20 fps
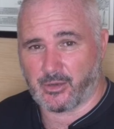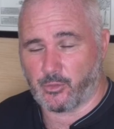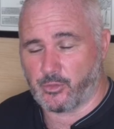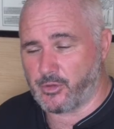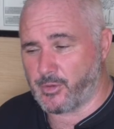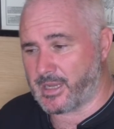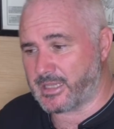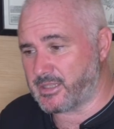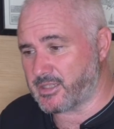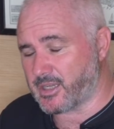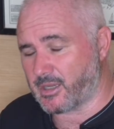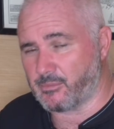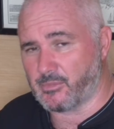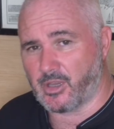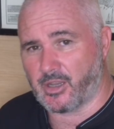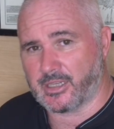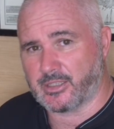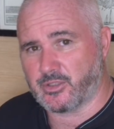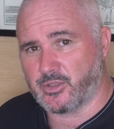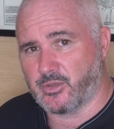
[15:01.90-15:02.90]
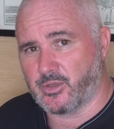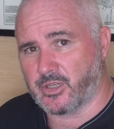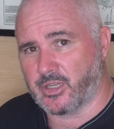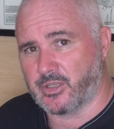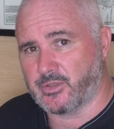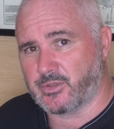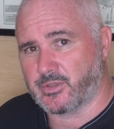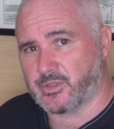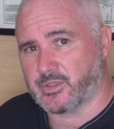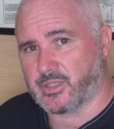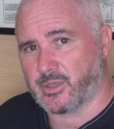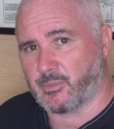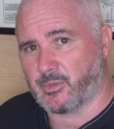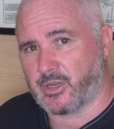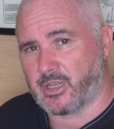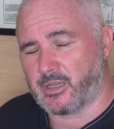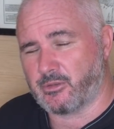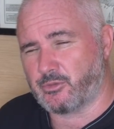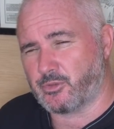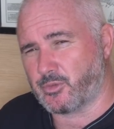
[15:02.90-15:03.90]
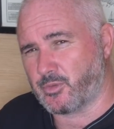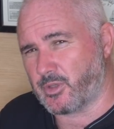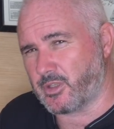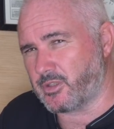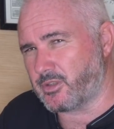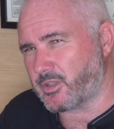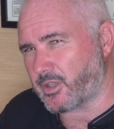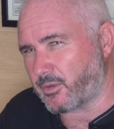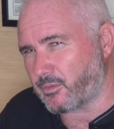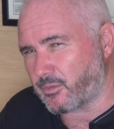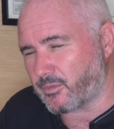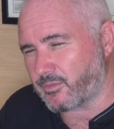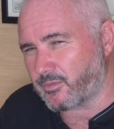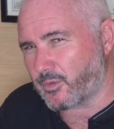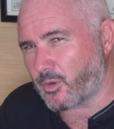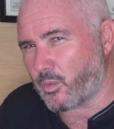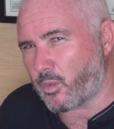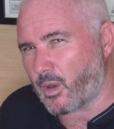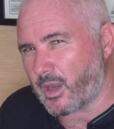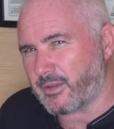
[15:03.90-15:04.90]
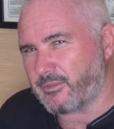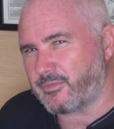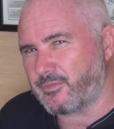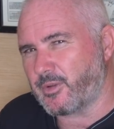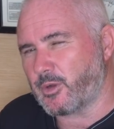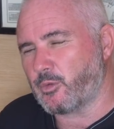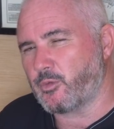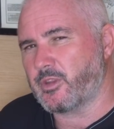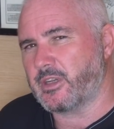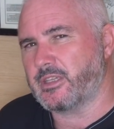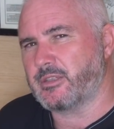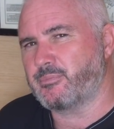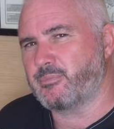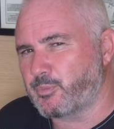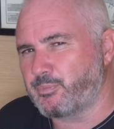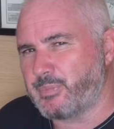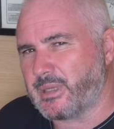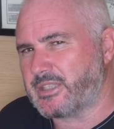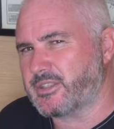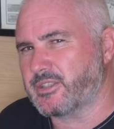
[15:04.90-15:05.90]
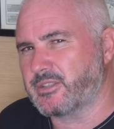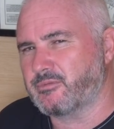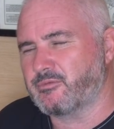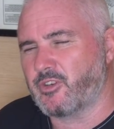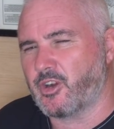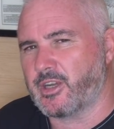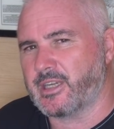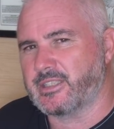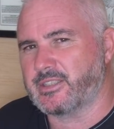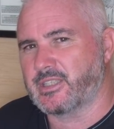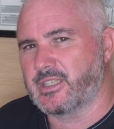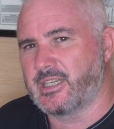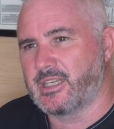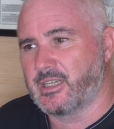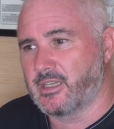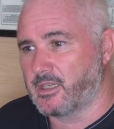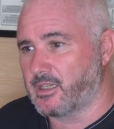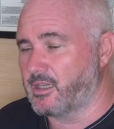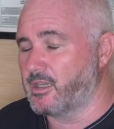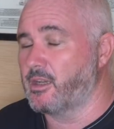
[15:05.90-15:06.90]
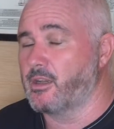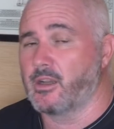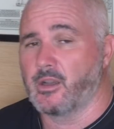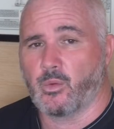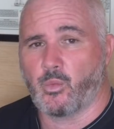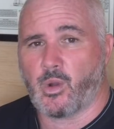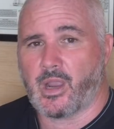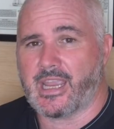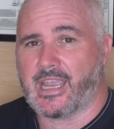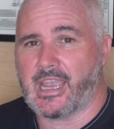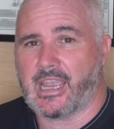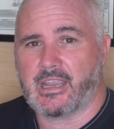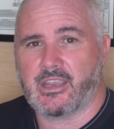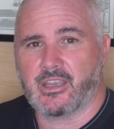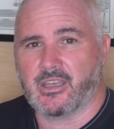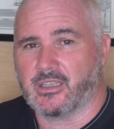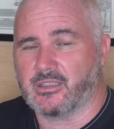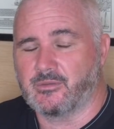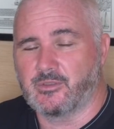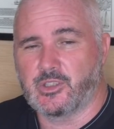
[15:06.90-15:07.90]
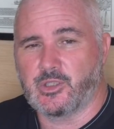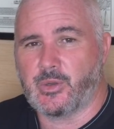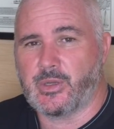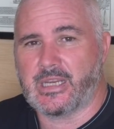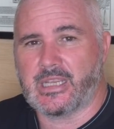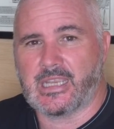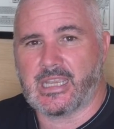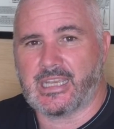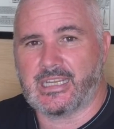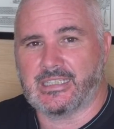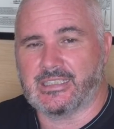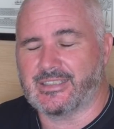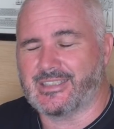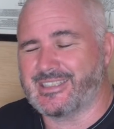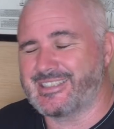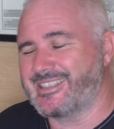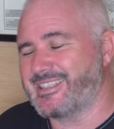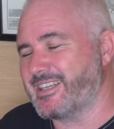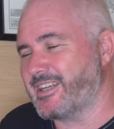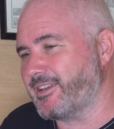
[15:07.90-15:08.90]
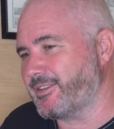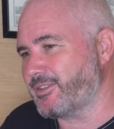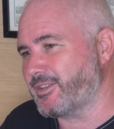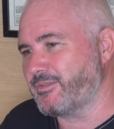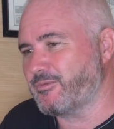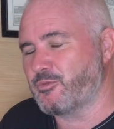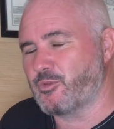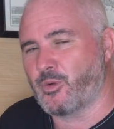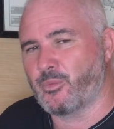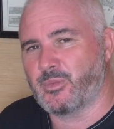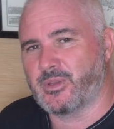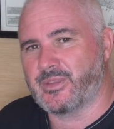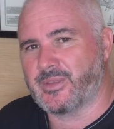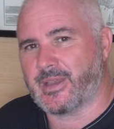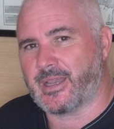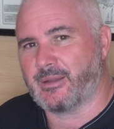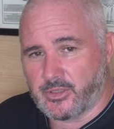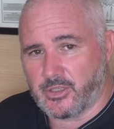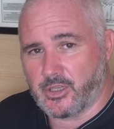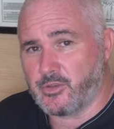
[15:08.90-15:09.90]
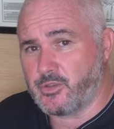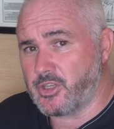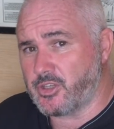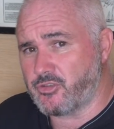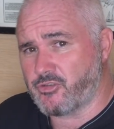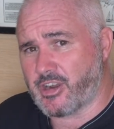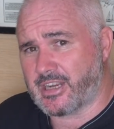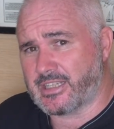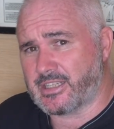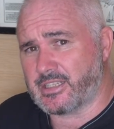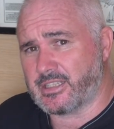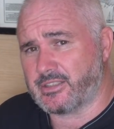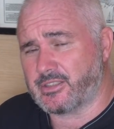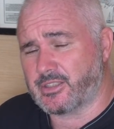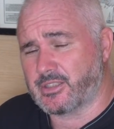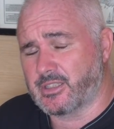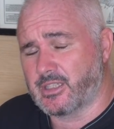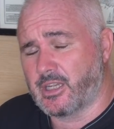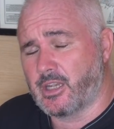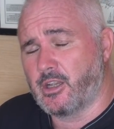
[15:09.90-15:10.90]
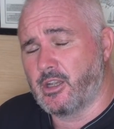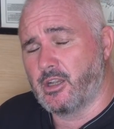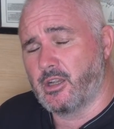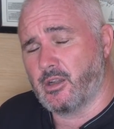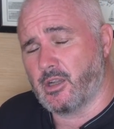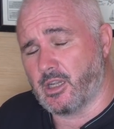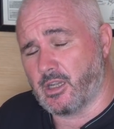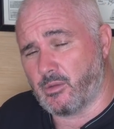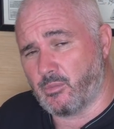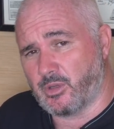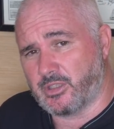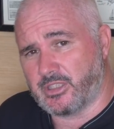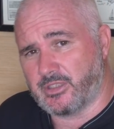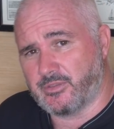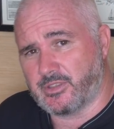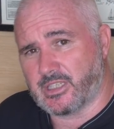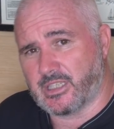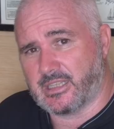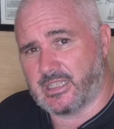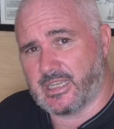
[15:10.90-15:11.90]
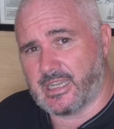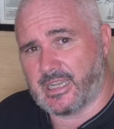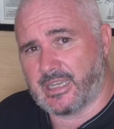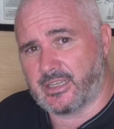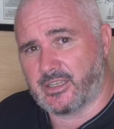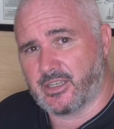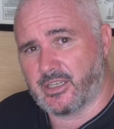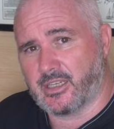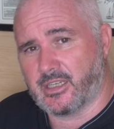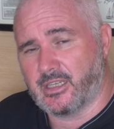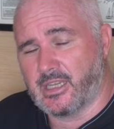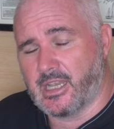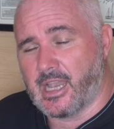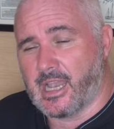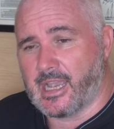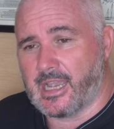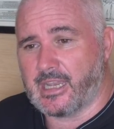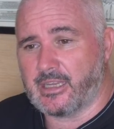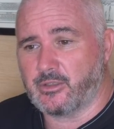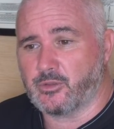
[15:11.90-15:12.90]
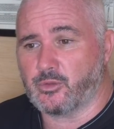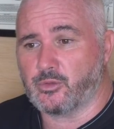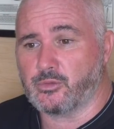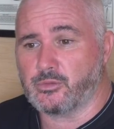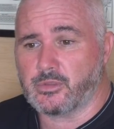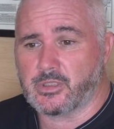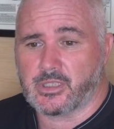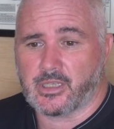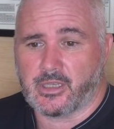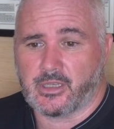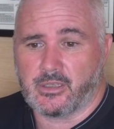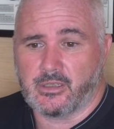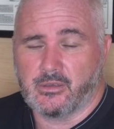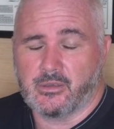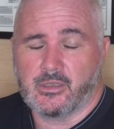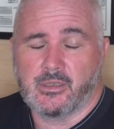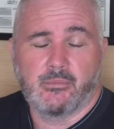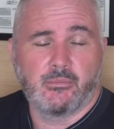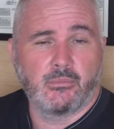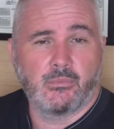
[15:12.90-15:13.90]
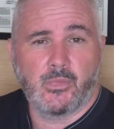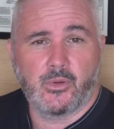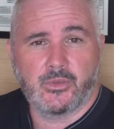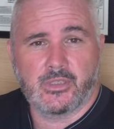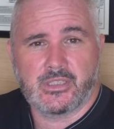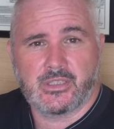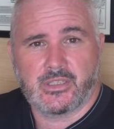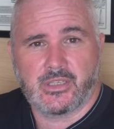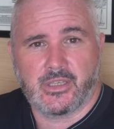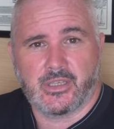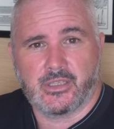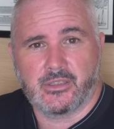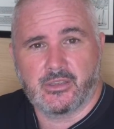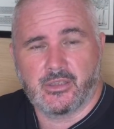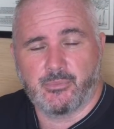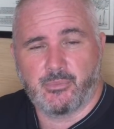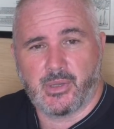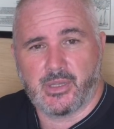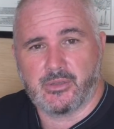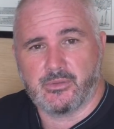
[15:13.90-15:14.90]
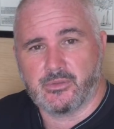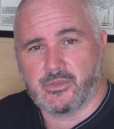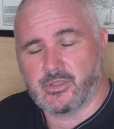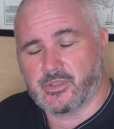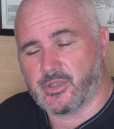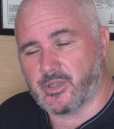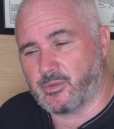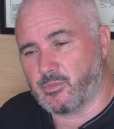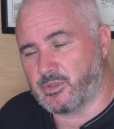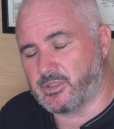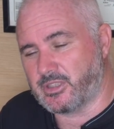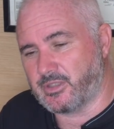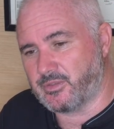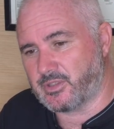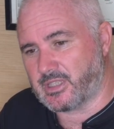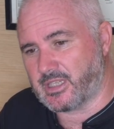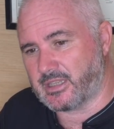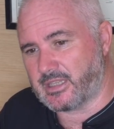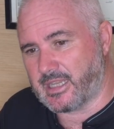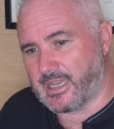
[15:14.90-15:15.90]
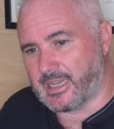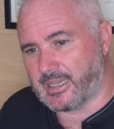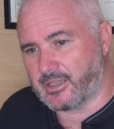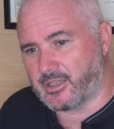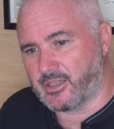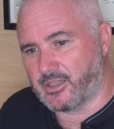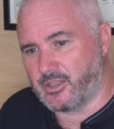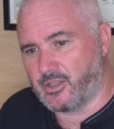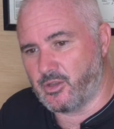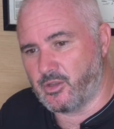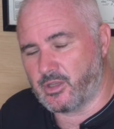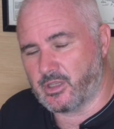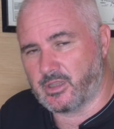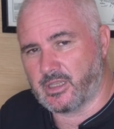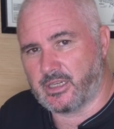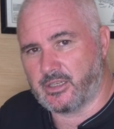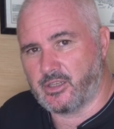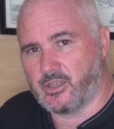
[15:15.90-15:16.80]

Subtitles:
or you end up lying too close to someone else, or you don't quite feel that it's bitten right, weigh anchor, do it again. There's nothing wrong with that. Use your transits once you've set the anchor, and also monitor the boat. So once you've set the anchor, you can then